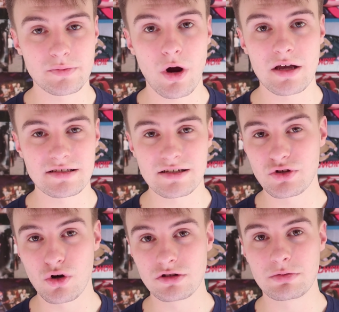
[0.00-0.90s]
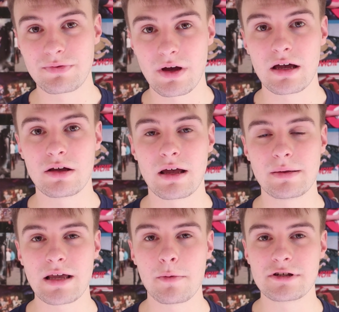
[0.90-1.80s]
Surprising at all, to be fair,
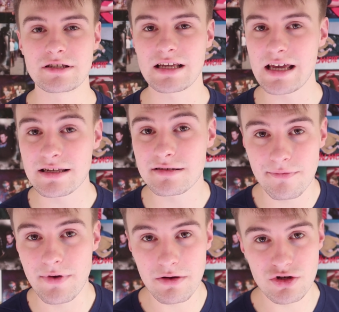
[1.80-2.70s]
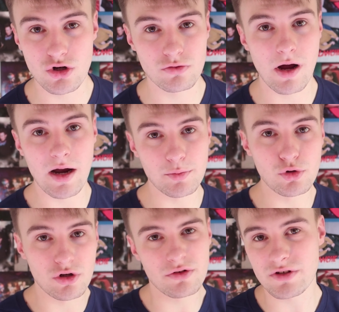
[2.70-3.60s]
and Nemesis is a very short ride, but
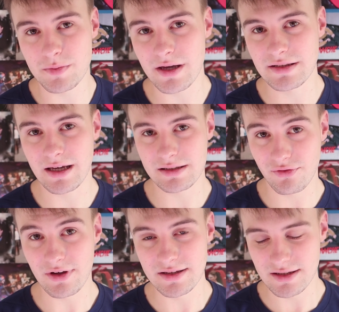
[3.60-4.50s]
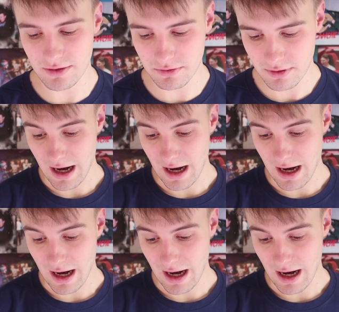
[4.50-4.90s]
look at the space they had to fit into.